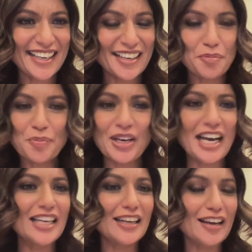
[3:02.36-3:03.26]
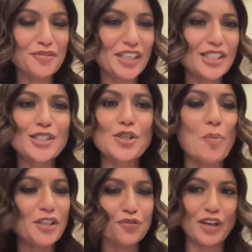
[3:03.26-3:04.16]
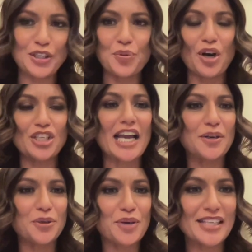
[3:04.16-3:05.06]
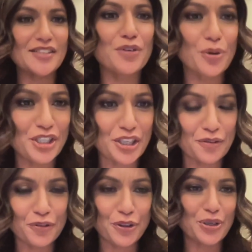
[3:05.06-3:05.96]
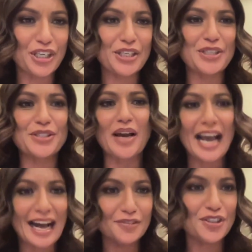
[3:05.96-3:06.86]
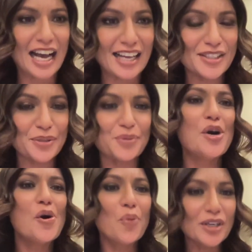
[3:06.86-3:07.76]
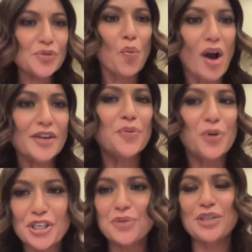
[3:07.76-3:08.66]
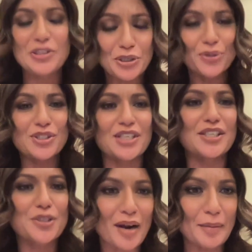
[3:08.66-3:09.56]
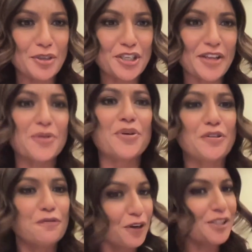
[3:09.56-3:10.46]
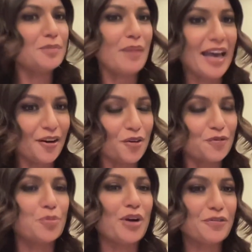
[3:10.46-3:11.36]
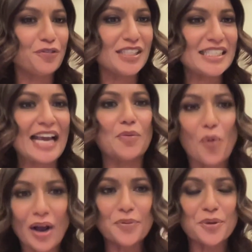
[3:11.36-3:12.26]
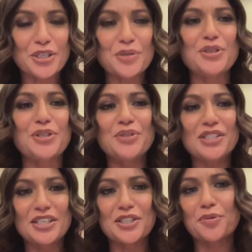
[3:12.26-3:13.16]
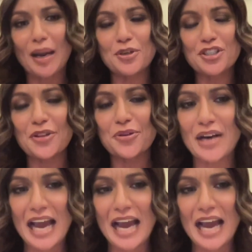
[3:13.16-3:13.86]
But I love it. It's so much fun to watch. I know you guys have known each other for 30 years, so I have to ask you, what's one word you would use to describe each other when you first met over breakfast and one word you would use to describe each other now?